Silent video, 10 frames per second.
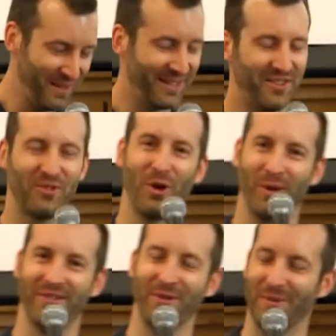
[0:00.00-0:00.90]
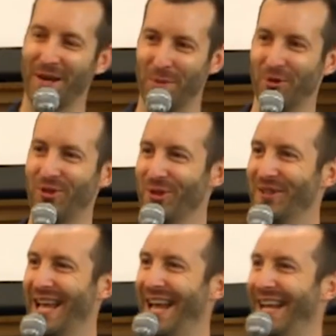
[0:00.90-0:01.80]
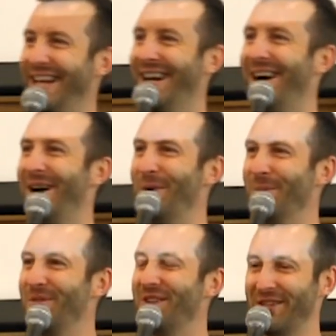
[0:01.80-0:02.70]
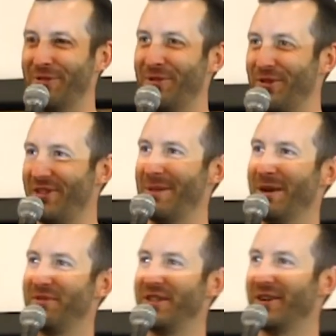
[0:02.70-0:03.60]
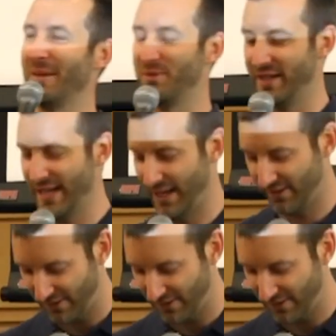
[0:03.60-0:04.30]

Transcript: This is always an emotional day. It's not the first time I've teared up today.